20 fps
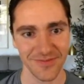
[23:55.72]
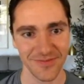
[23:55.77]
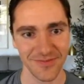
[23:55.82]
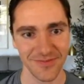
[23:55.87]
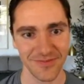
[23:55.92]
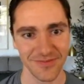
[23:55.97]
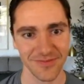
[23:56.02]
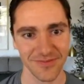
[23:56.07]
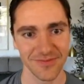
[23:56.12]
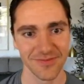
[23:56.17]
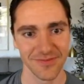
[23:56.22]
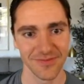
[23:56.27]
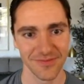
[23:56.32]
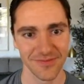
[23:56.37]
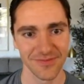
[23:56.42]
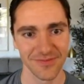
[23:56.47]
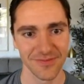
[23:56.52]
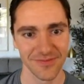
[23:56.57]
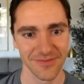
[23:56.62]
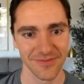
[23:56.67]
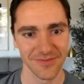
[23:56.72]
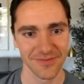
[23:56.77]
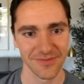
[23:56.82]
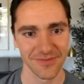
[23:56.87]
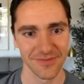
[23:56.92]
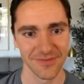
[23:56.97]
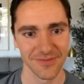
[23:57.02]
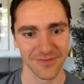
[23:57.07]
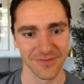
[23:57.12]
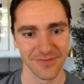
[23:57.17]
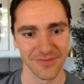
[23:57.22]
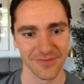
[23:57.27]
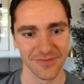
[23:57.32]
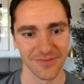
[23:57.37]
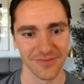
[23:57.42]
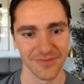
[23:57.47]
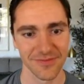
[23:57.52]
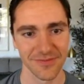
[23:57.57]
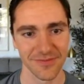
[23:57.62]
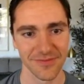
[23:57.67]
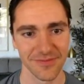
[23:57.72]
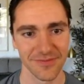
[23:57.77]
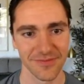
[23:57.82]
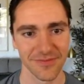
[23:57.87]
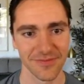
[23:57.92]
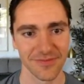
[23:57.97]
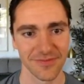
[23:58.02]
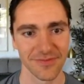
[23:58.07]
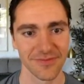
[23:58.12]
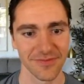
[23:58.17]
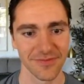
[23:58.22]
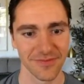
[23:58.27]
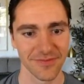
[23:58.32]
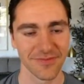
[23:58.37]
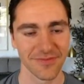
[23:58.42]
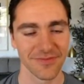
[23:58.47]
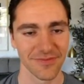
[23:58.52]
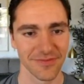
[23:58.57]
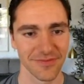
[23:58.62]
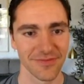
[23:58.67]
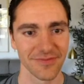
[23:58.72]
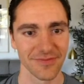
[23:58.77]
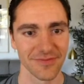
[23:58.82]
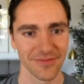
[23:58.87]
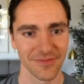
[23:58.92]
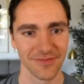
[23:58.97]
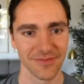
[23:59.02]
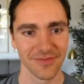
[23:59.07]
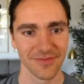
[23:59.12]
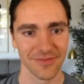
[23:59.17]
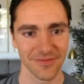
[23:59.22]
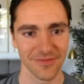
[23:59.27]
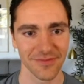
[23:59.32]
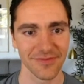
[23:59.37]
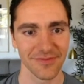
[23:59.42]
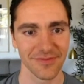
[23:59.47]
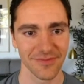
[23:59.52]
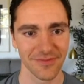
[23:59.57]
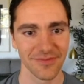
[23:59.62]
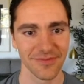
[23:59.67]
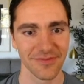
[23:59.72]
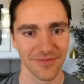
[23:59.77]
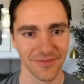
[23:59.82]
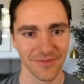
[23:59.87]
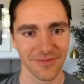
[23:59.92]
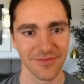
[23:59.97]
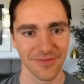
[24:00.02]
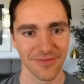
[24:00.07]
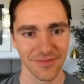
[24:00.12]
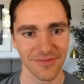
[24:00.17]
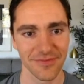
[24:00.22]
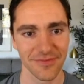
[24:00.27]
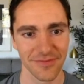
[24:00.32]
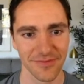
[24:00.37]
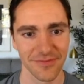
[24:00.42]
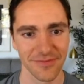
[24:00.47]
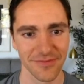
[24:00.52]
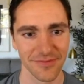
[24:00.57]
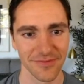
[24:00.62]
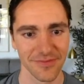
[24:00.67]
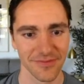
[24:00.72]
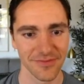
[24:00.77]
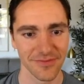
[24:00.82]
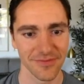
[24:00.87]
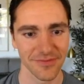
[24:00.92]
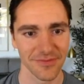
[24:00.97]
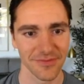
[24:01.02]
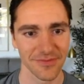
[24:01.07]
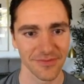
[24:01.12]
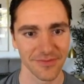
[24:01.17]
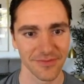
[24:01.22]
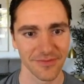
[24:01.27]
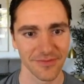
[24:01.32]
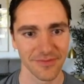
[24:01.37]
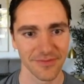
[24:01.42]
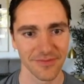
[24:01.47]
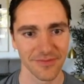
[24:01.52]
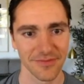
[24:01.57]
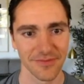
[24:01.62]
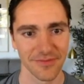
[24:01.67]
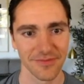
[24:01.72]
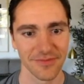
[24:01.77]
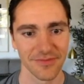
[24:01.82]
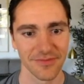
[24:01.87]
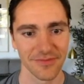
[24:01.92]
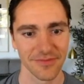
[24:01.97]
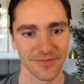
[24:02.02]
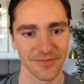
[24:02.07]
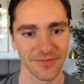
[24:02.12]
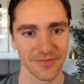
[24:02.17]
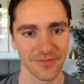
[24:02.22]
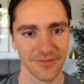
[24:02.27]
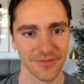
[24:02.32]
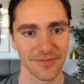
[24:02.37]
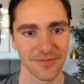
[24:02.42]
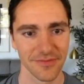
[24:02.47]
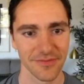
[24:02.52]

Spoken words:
[no speech]